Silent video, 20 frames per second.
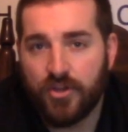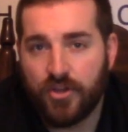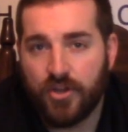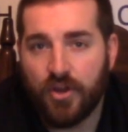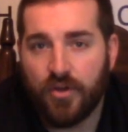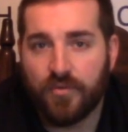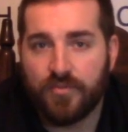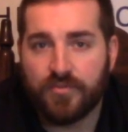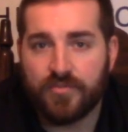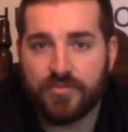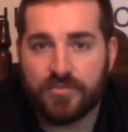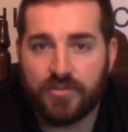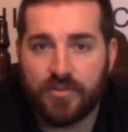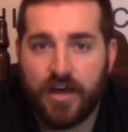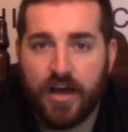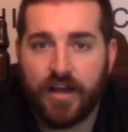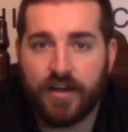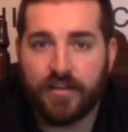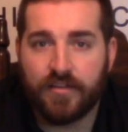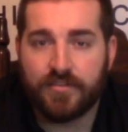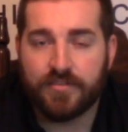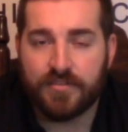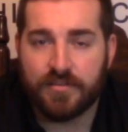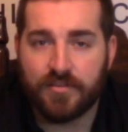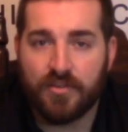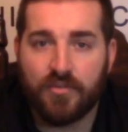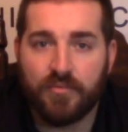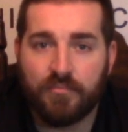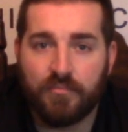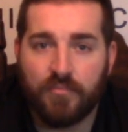you know, there's a lot of, there's
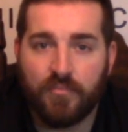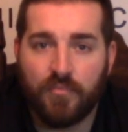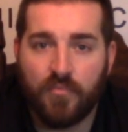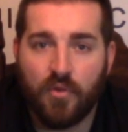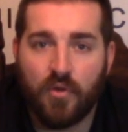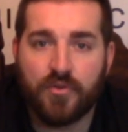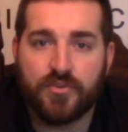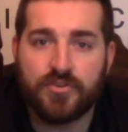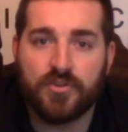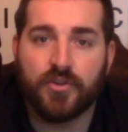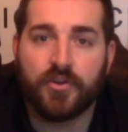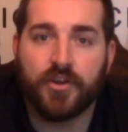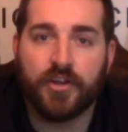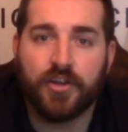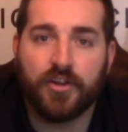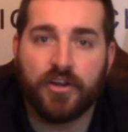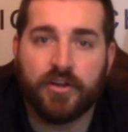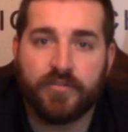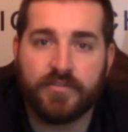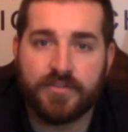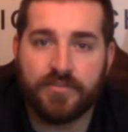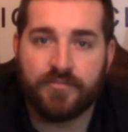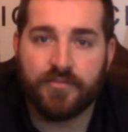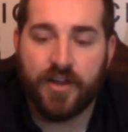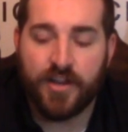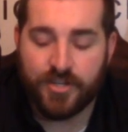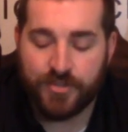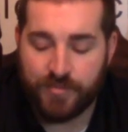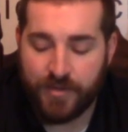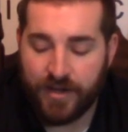a large learning curve as a
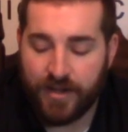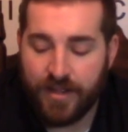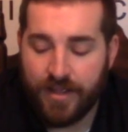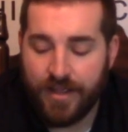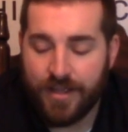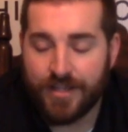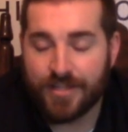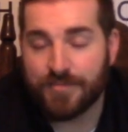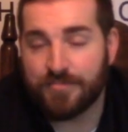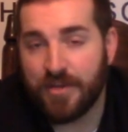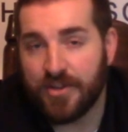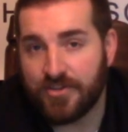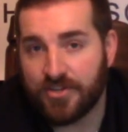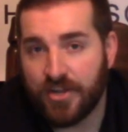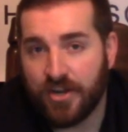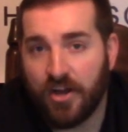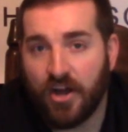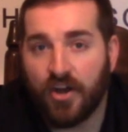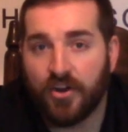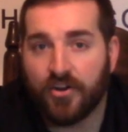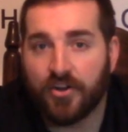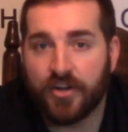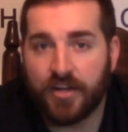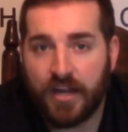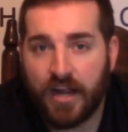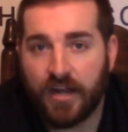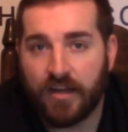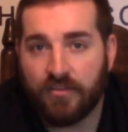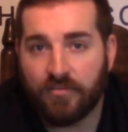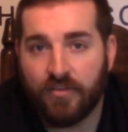freshman, especially at
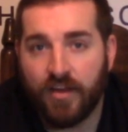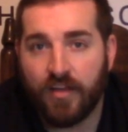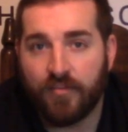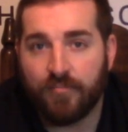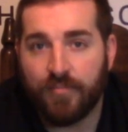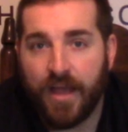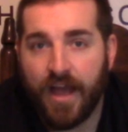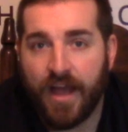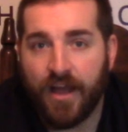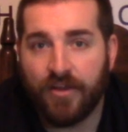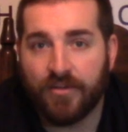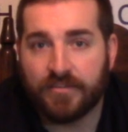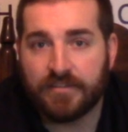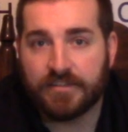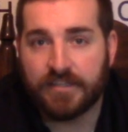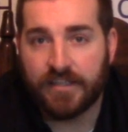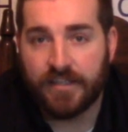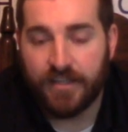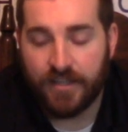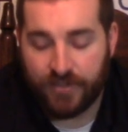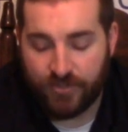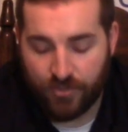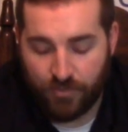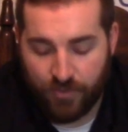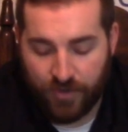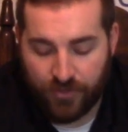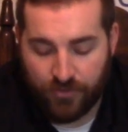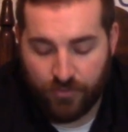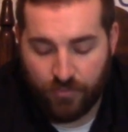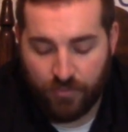195 pounds. To
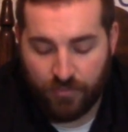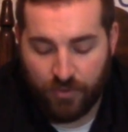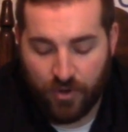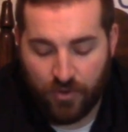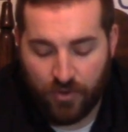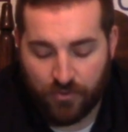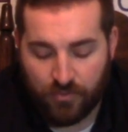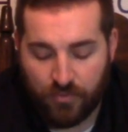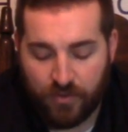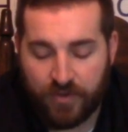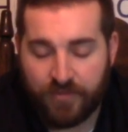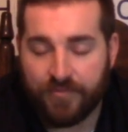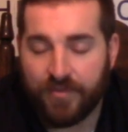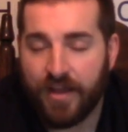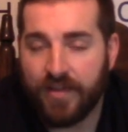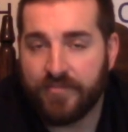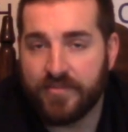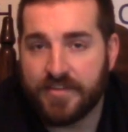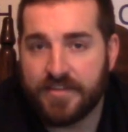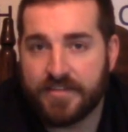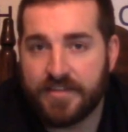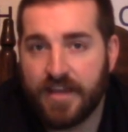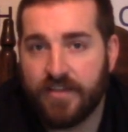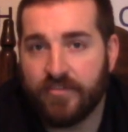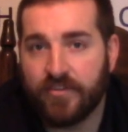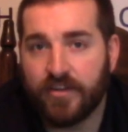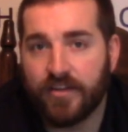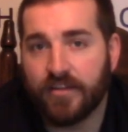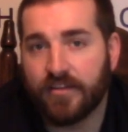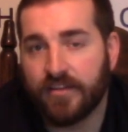win, go 25 and
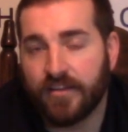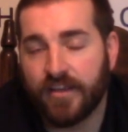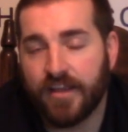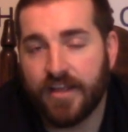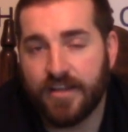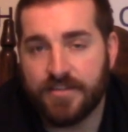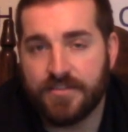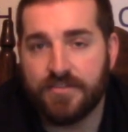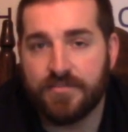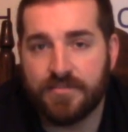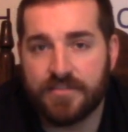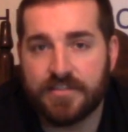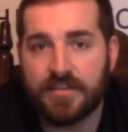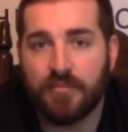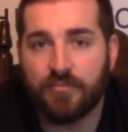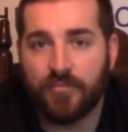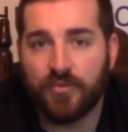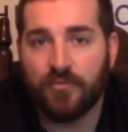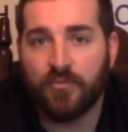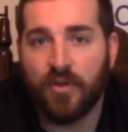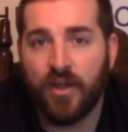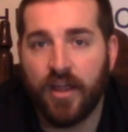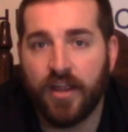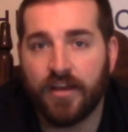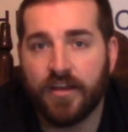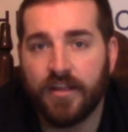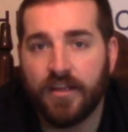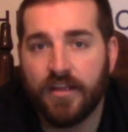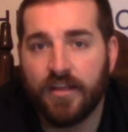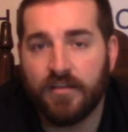7, the, the kid's doing something right.
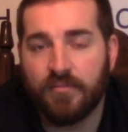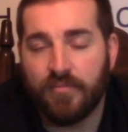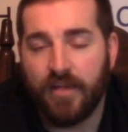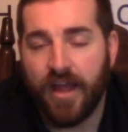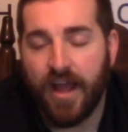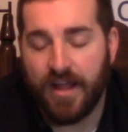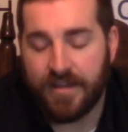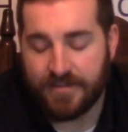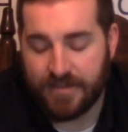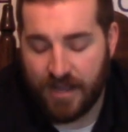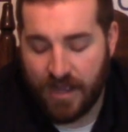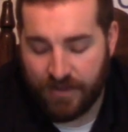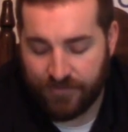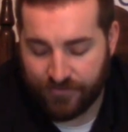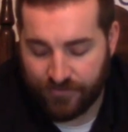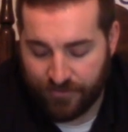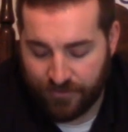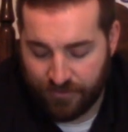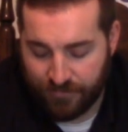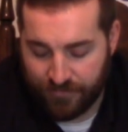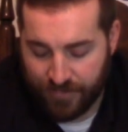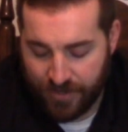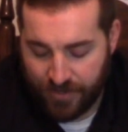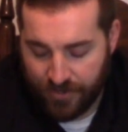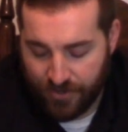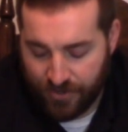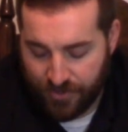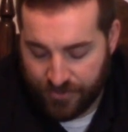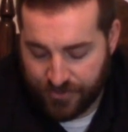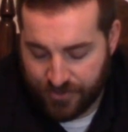My hat's off to him.
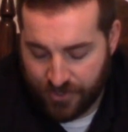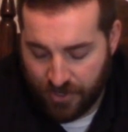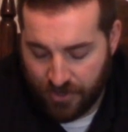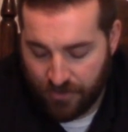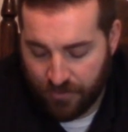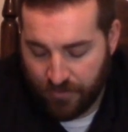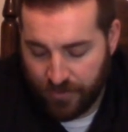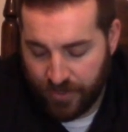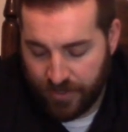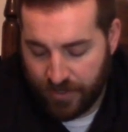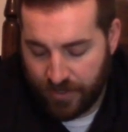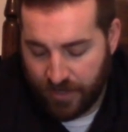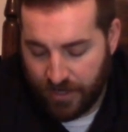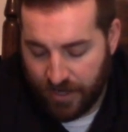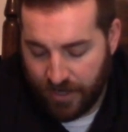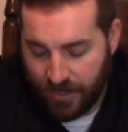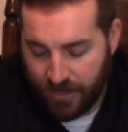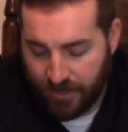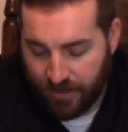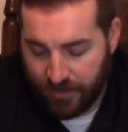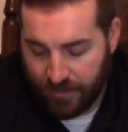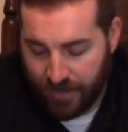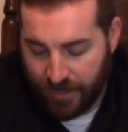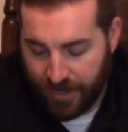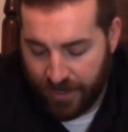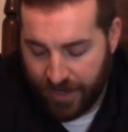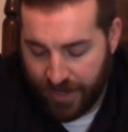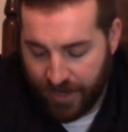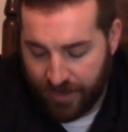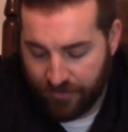So, uh, I
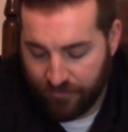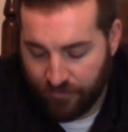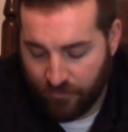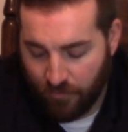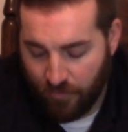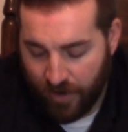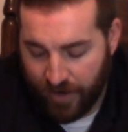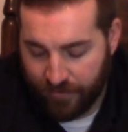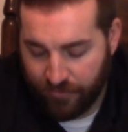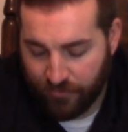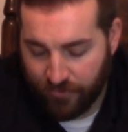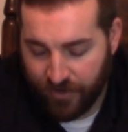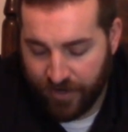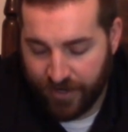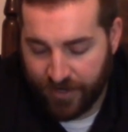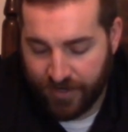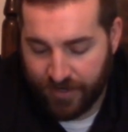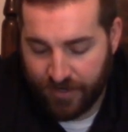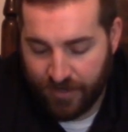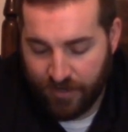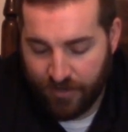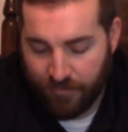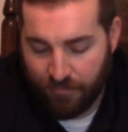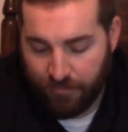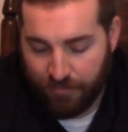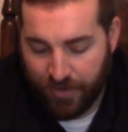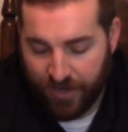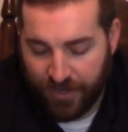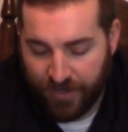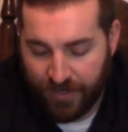have Winebreak
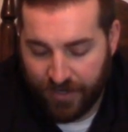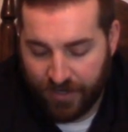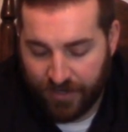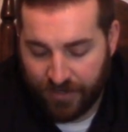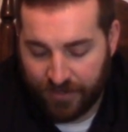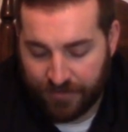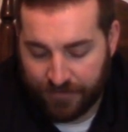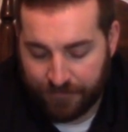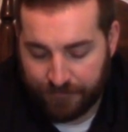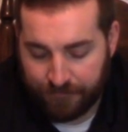beating